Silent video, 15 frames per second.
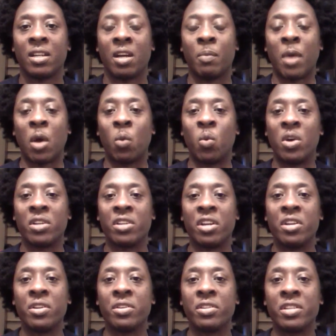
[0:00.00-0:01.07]
about what
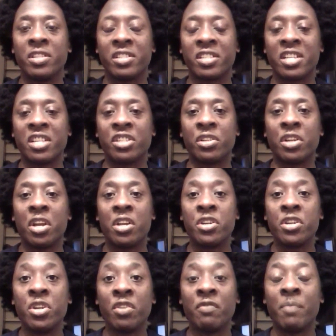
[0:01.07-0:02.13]
decision
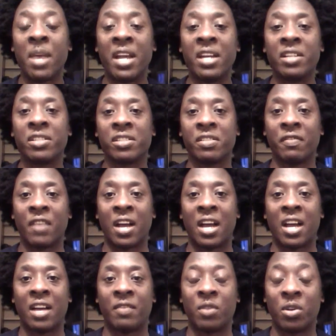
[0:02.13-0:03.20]
you've made to
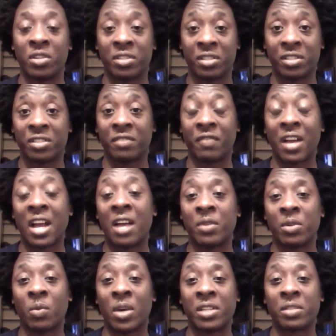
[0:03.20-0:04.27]
survive or to survive
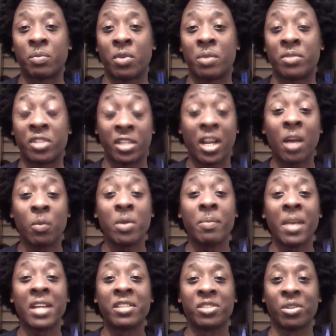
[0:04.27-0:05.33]
under white supremacy. Yeah, we
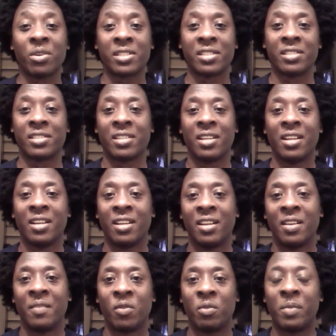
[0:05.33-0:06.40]
make choices,
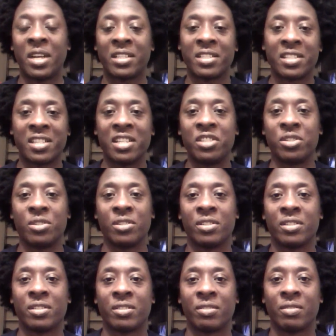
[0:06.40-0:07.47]
we make decisions
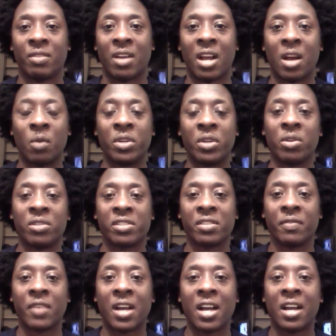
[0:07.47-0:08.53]
on how we're going to survive.